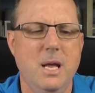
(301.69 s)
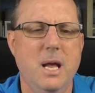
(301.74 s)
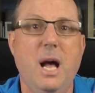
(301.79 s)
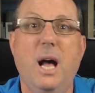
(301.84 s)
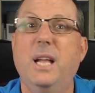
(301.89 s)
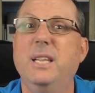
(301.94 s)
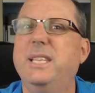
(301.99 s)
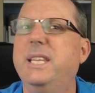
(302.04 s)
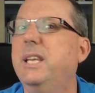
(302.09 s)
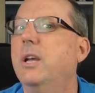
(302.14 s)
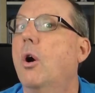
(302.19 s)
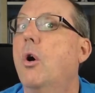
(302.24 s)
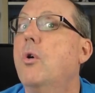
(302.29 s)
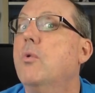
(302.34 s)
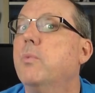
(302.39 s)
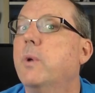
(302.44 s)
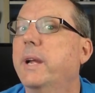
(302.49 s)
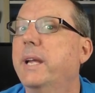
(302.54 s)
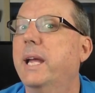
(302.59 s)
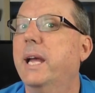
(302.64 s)
Uh, the
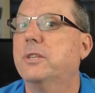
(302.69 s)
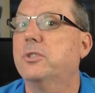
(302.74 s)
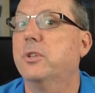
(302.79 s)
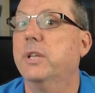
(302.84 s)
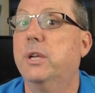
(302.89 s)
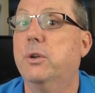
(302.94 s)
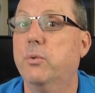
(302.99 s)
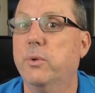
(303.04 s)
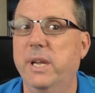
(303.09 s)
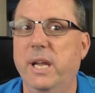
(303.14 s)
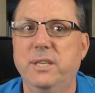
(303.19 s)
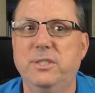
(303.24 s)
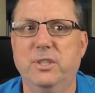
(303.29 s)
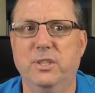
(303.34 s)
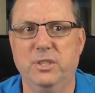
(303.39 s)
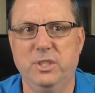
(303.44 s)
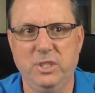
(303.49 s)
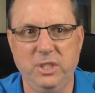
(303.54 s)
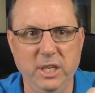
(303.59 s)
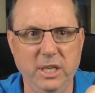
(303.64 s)
O-ring actually creates
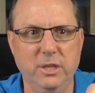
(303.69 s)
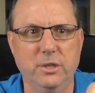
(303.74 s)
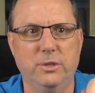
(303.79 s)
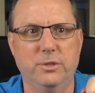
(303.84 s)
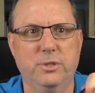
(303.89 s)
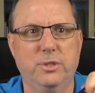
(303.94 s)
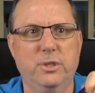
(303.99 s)
a seal,